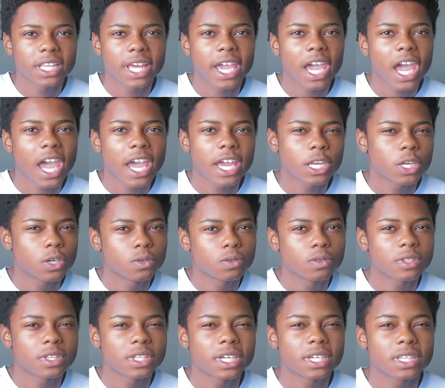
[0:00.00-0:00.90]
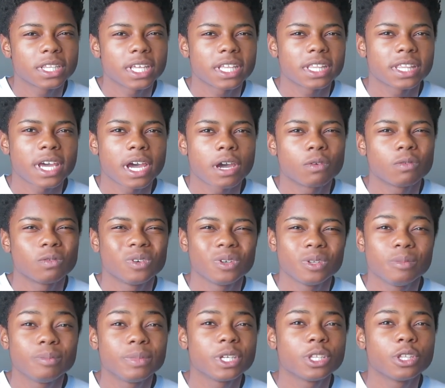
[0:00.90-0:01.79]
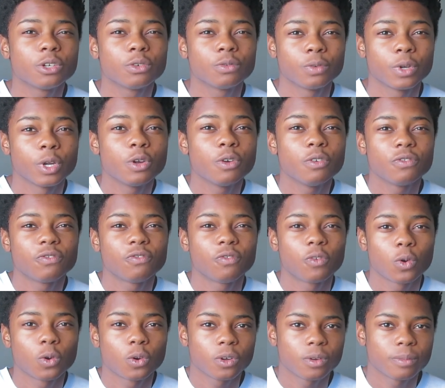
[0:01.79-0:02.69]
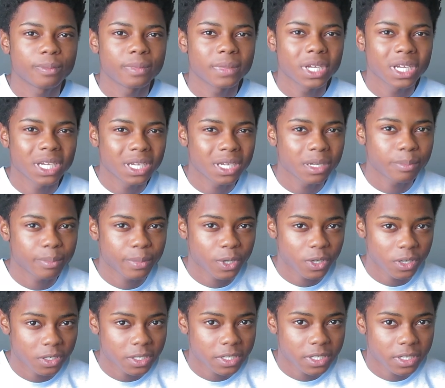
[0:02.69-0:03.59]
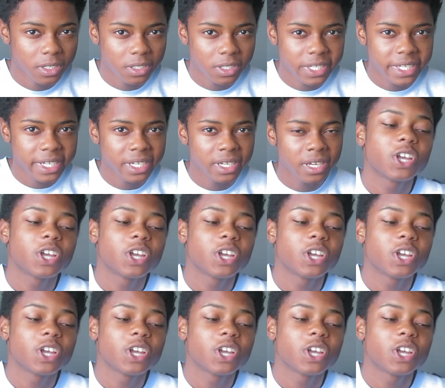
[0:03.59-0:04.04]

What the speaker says: like I don't think that that would be the route for me personally.